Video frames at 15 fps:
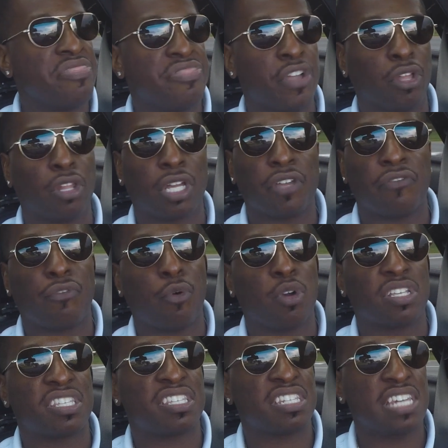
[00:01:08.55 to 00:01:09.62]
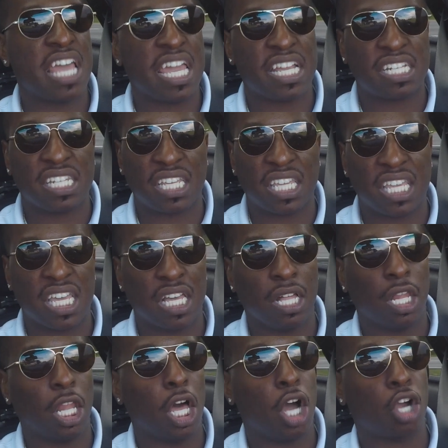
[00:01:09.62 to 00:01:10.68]
they're looking for a snake to
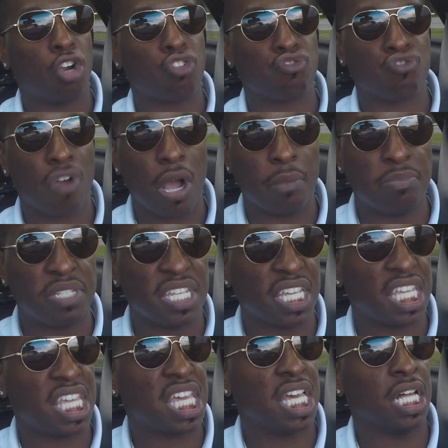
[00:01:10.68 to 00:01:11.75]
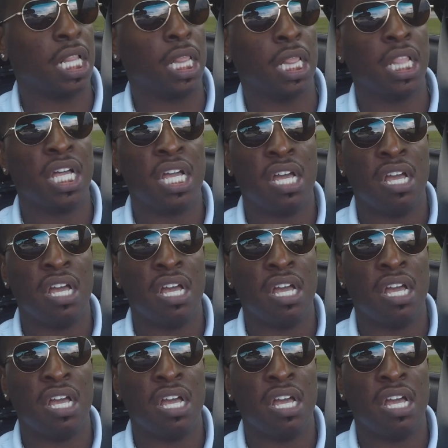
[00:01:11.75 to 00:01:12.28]
kill, a grub to kill.